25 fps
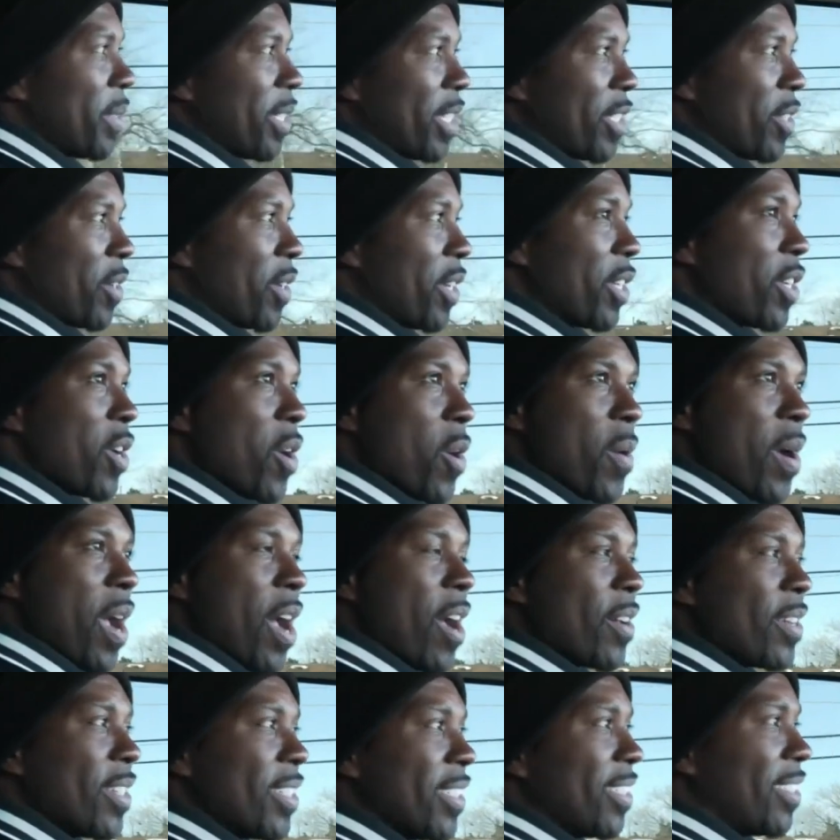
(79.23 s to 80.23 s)
And we're just going to go
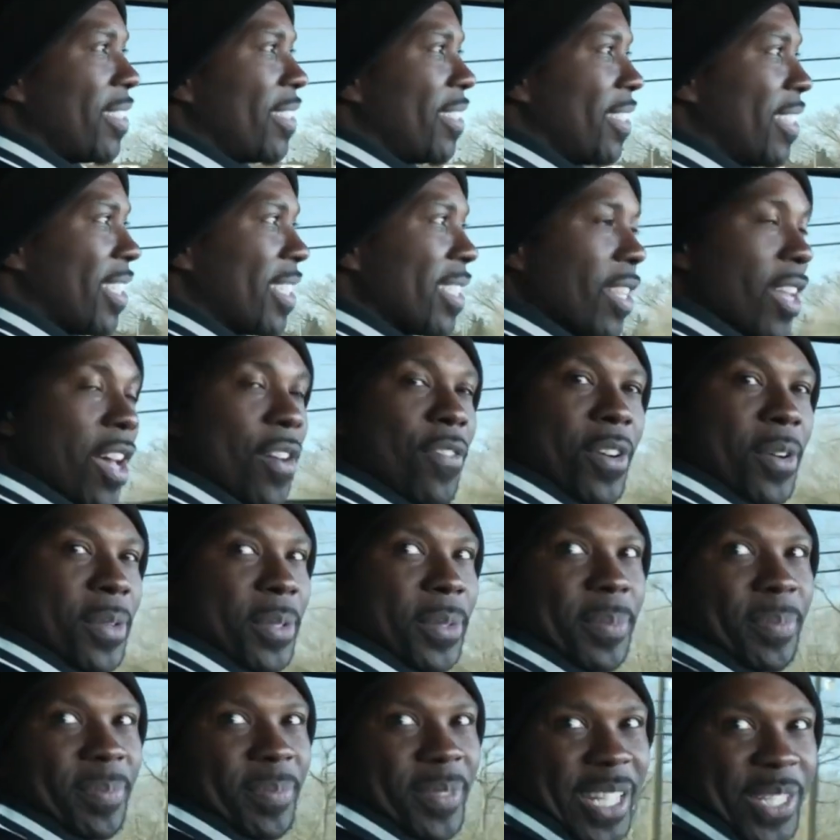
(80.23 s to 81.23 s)
out and just love
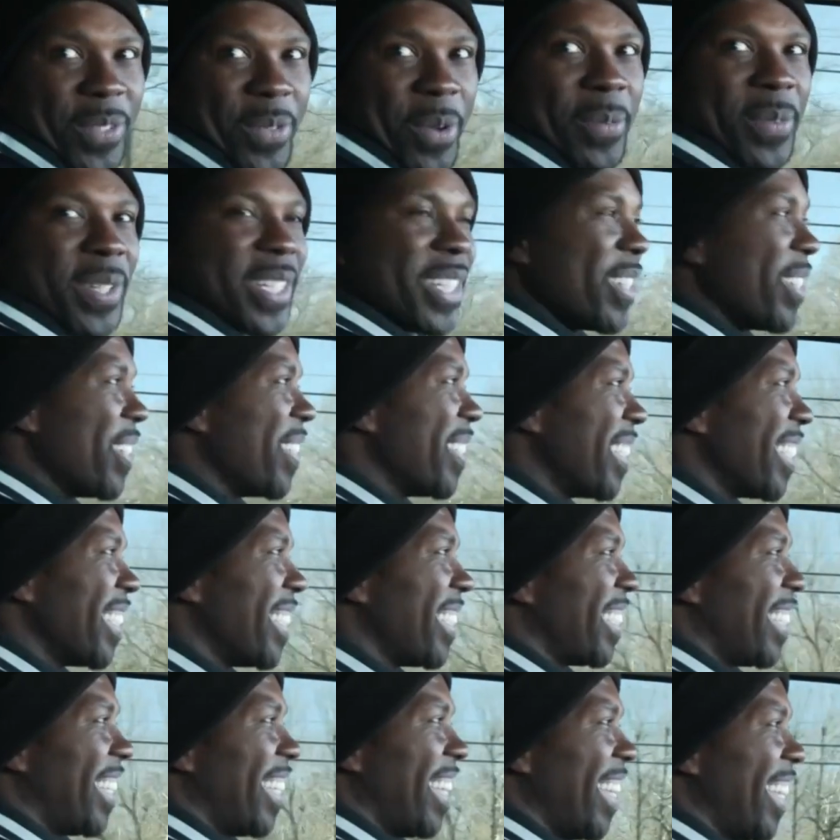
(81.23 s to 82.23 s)
on them. That's what we do.
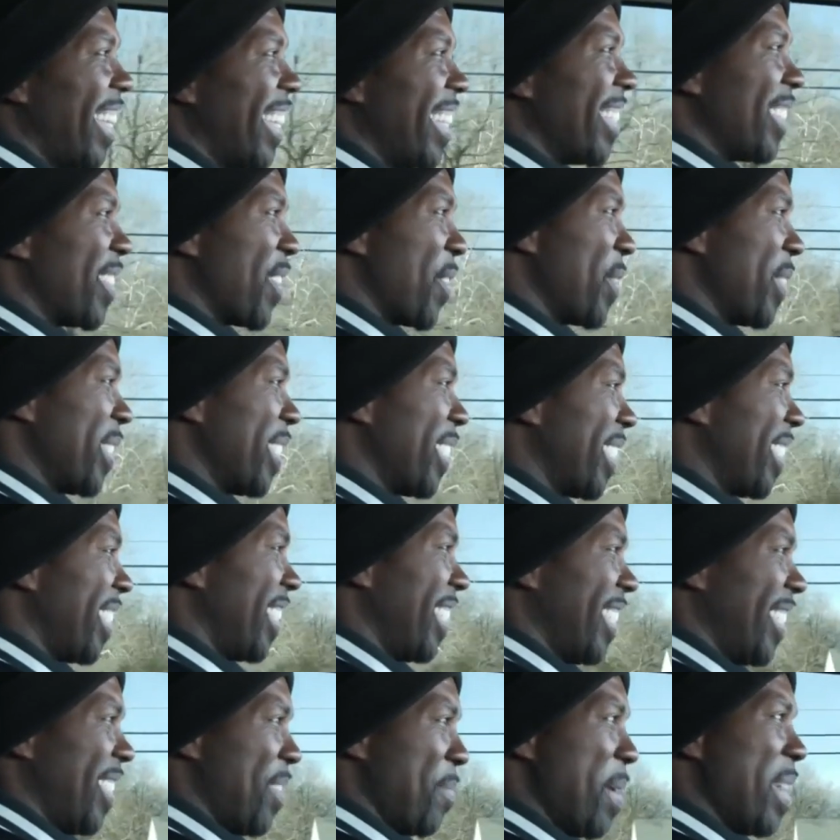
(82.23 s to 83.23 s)
And so it's,
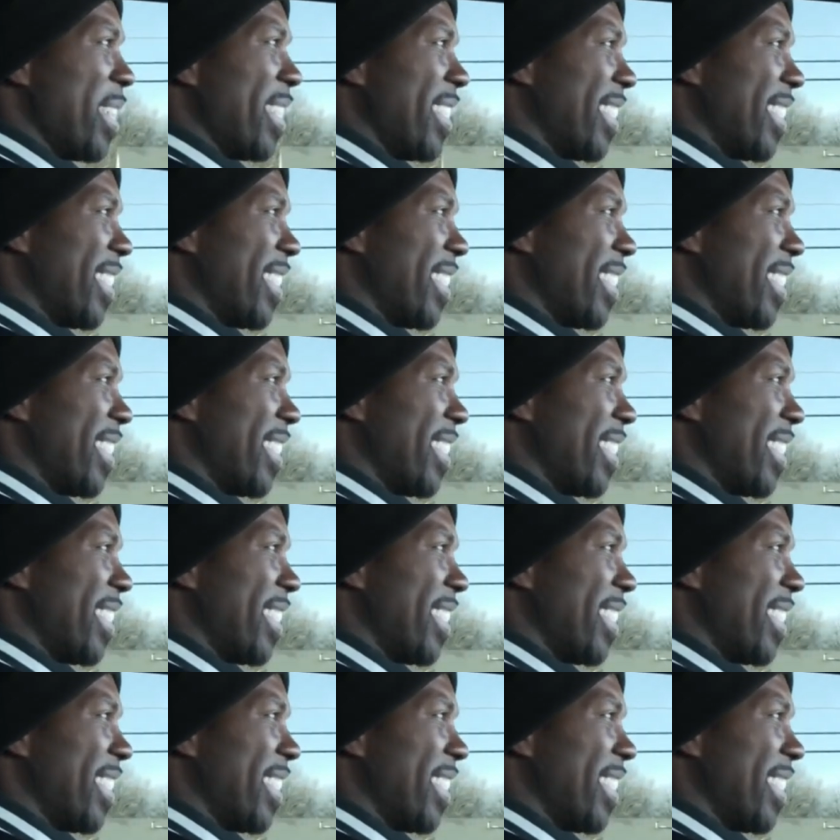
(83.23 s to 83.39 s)
it's